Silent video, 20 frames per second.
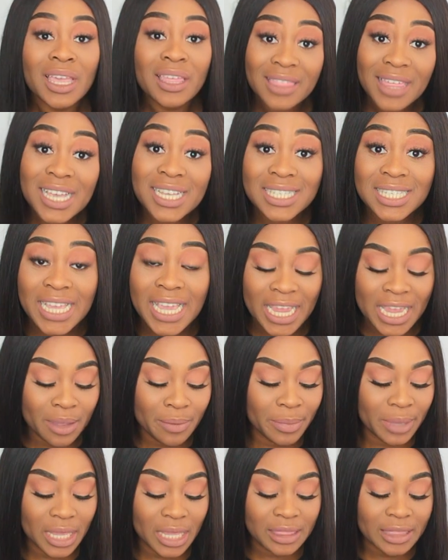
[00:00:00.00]
that's
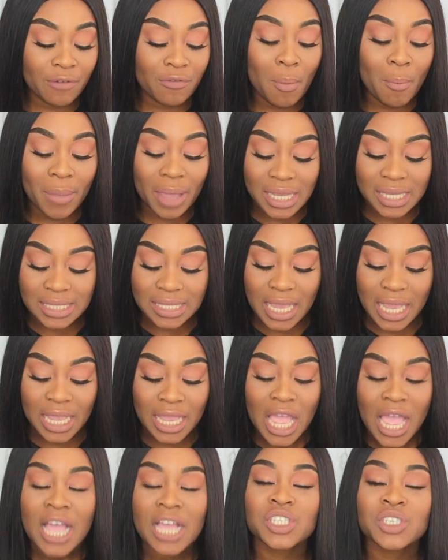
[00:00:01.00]
Yeye Mi. They're amazing.